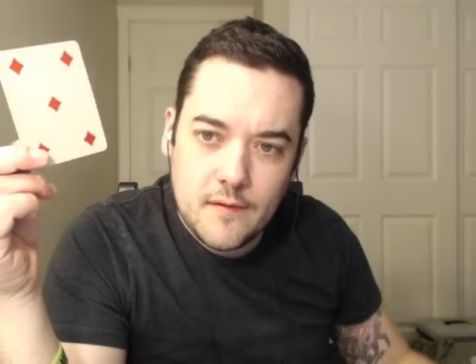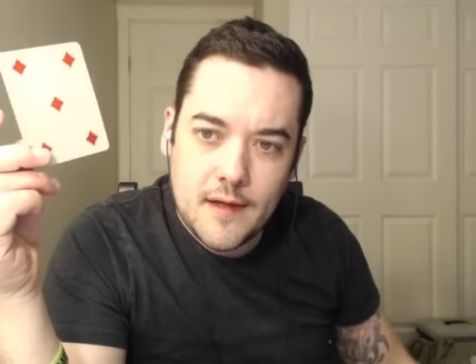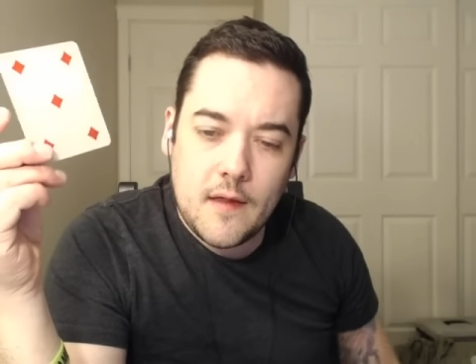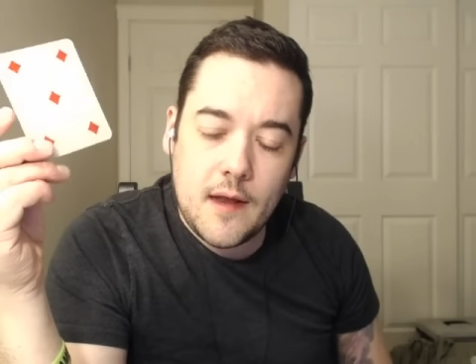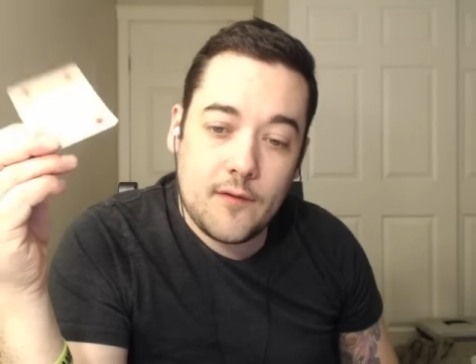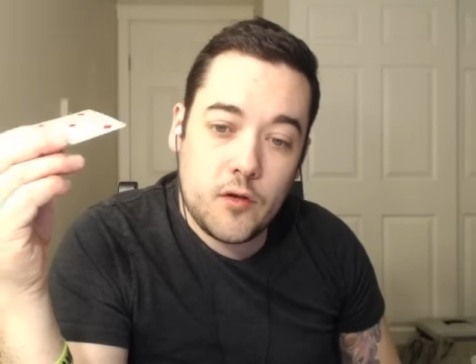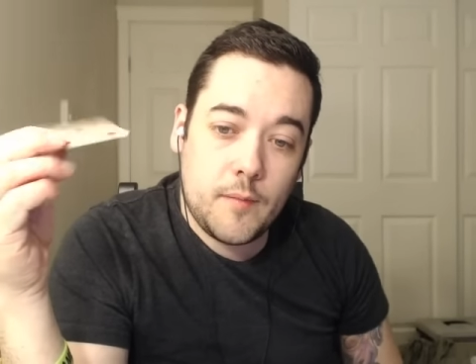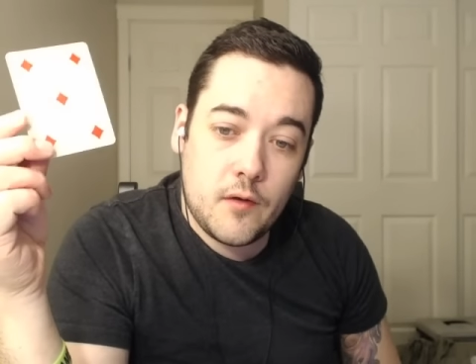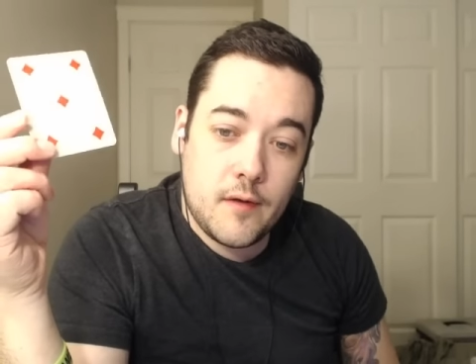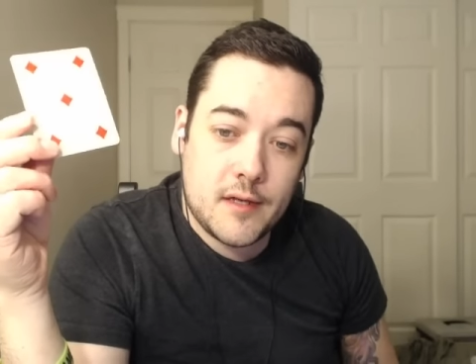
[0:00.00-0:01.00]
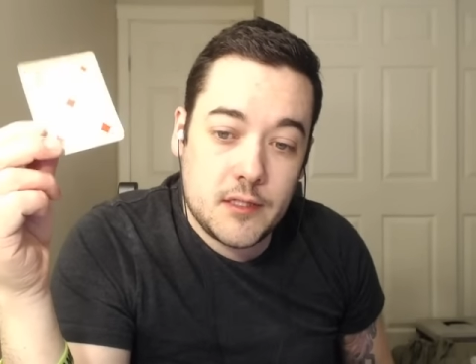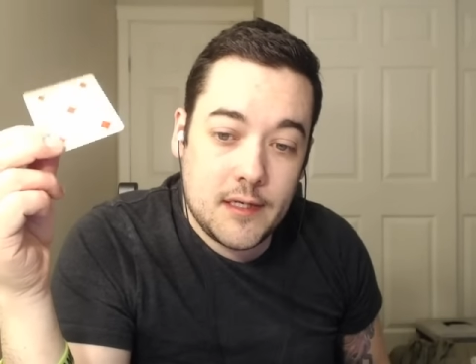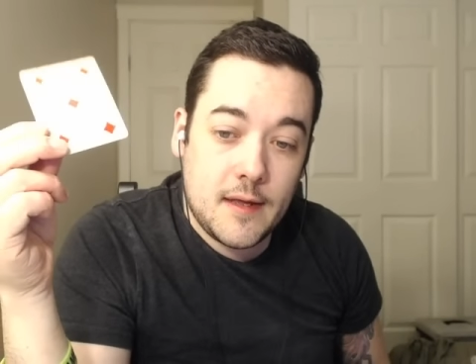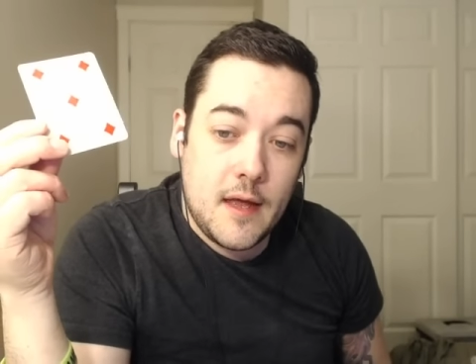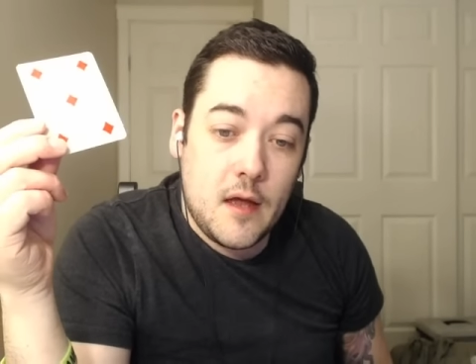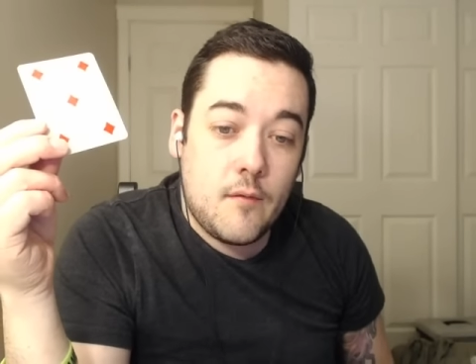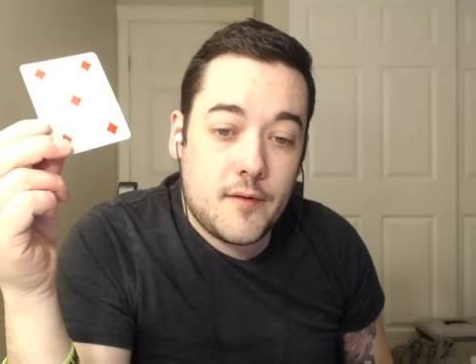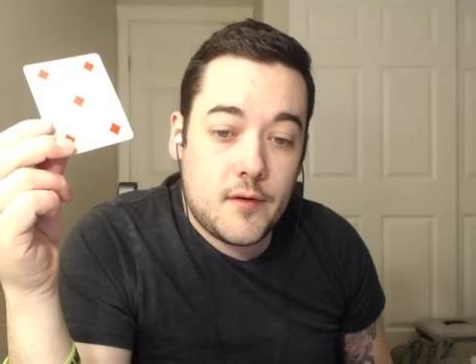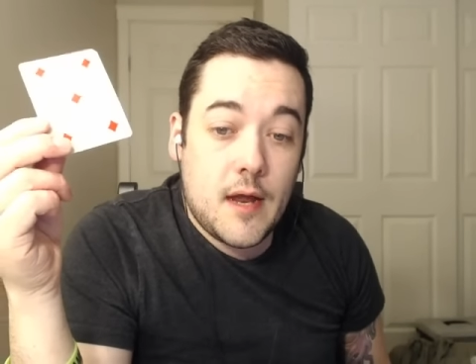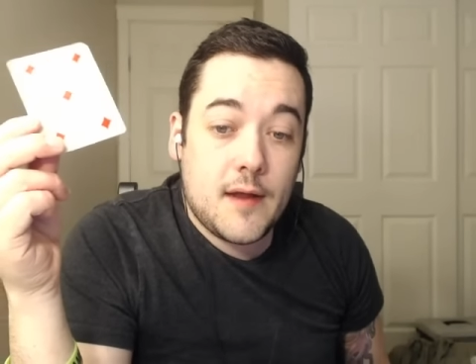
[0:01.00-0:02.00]
Like a lot of you could be questioning
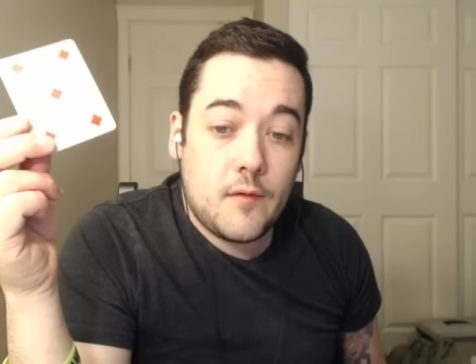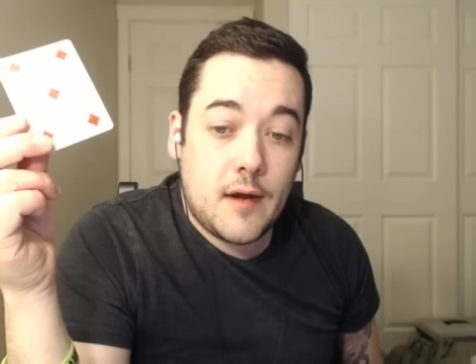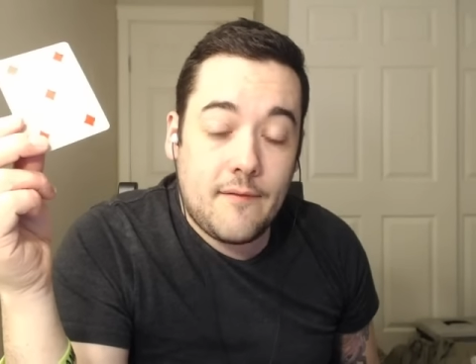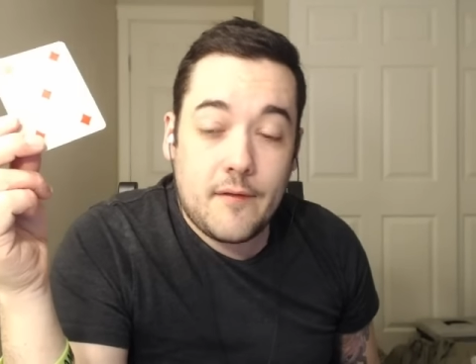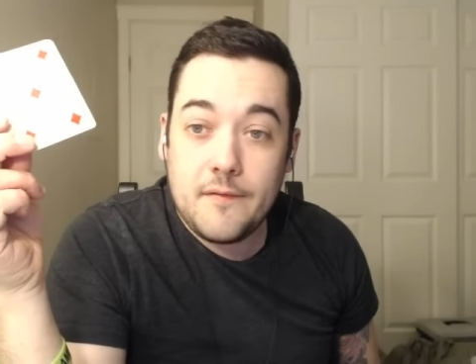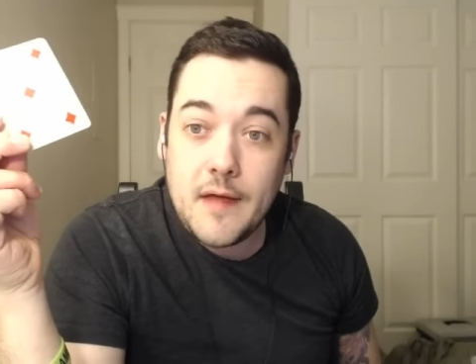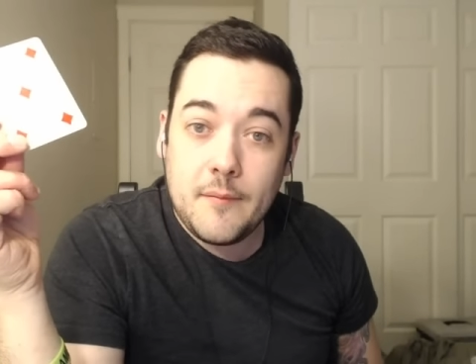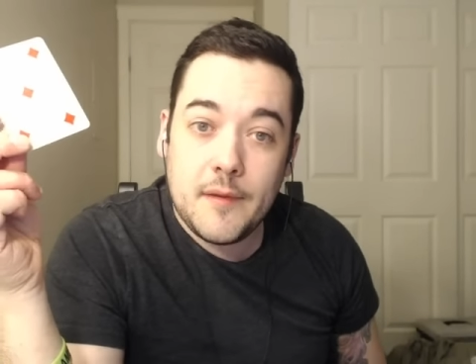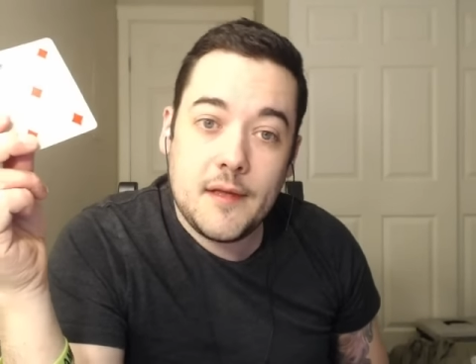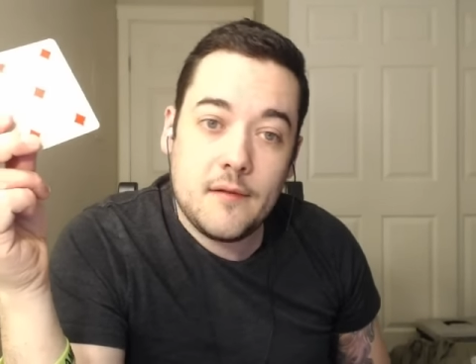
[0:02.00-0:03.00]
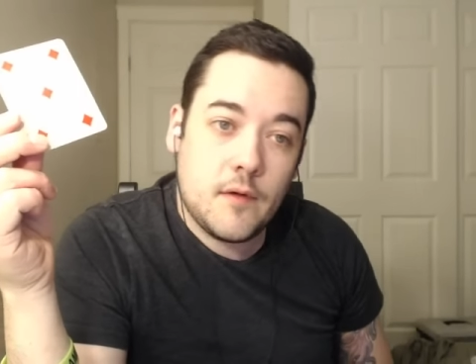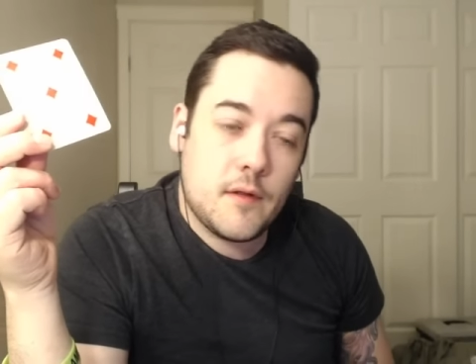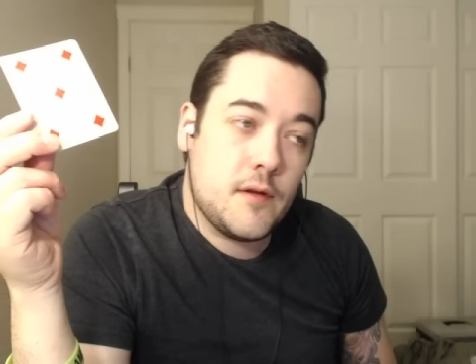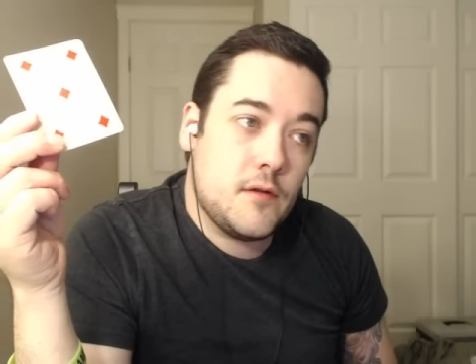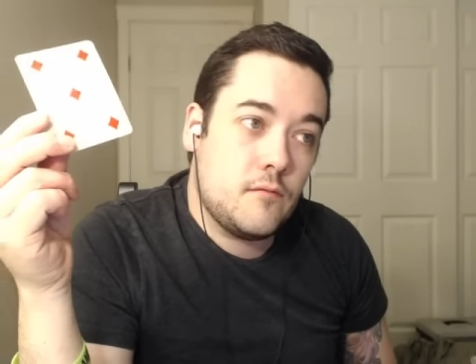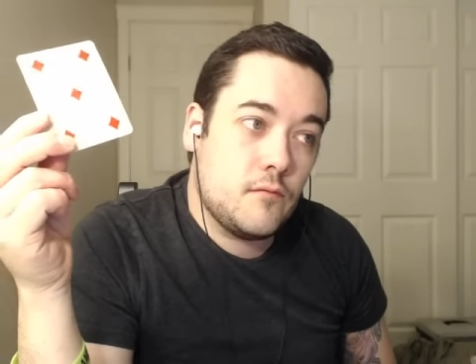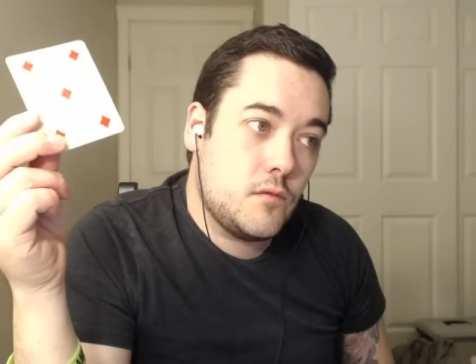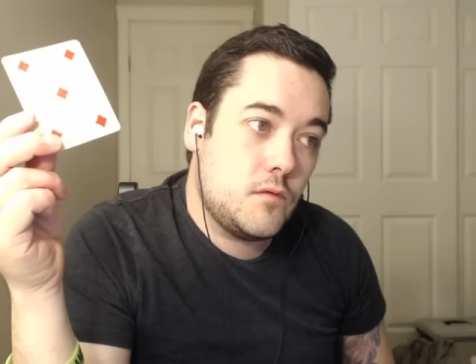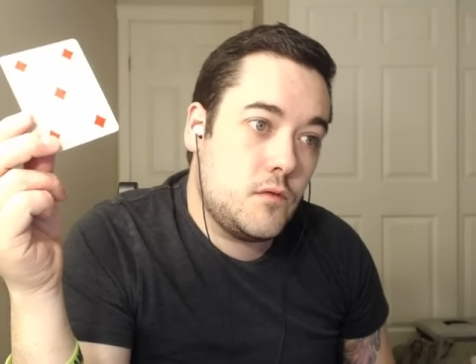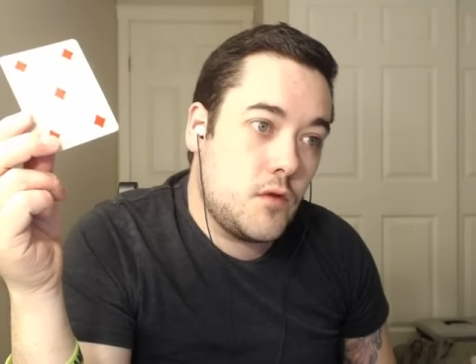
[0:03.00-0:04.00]
whether or not you want to have a family, whether you
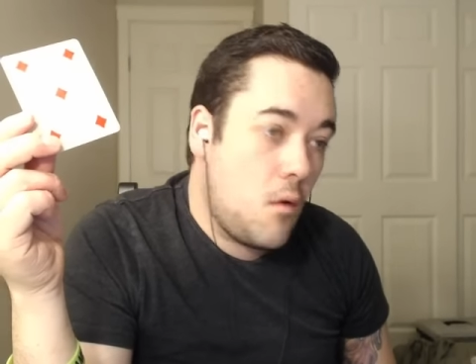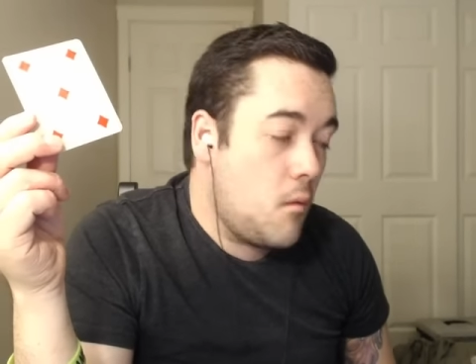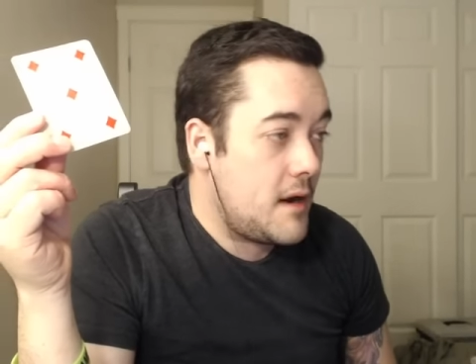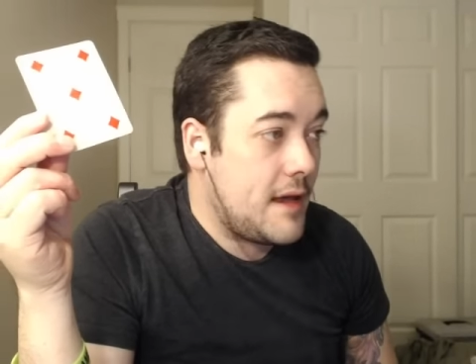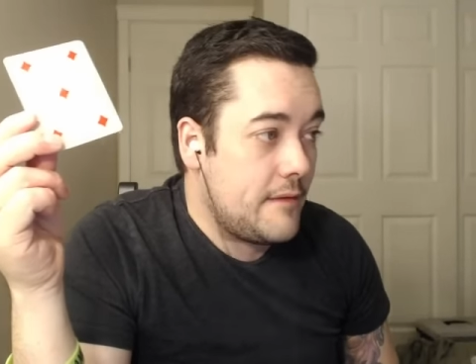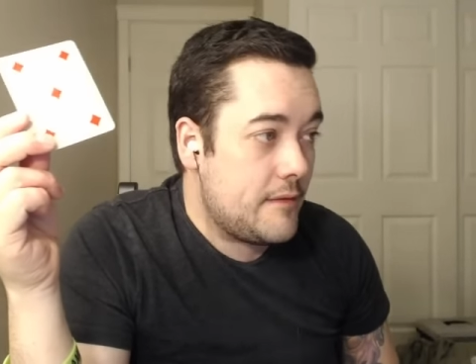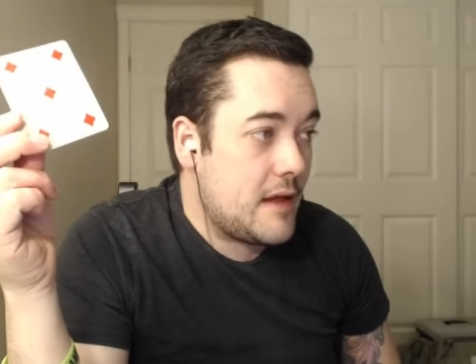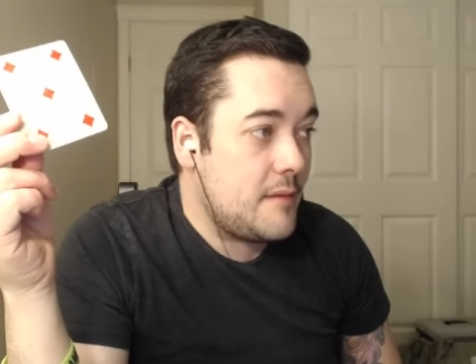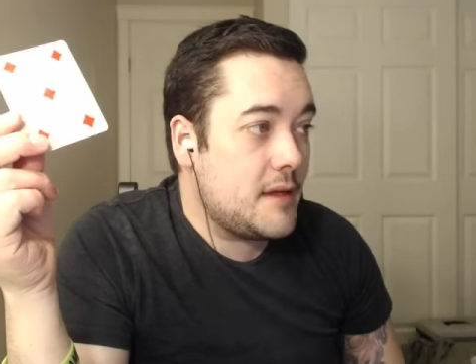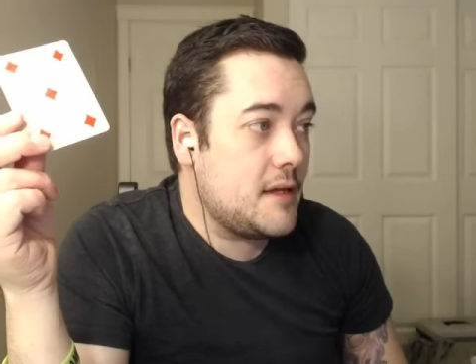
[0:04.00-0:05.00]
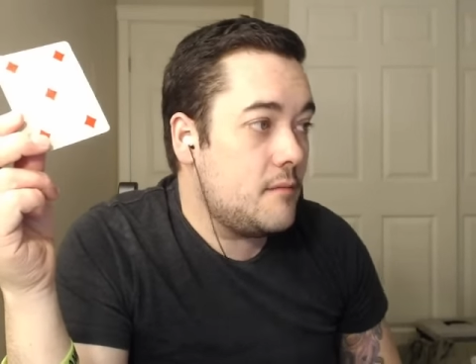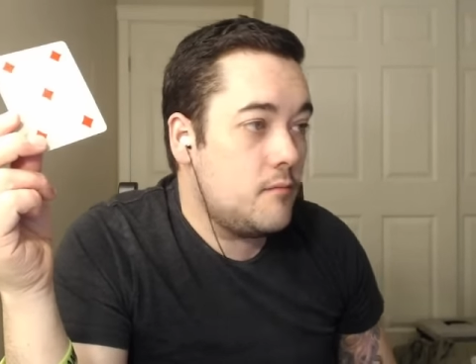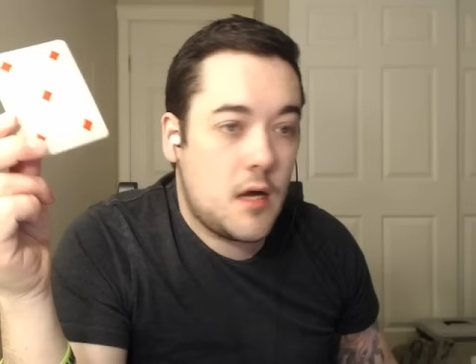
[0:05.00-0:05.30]
don't want to have a family.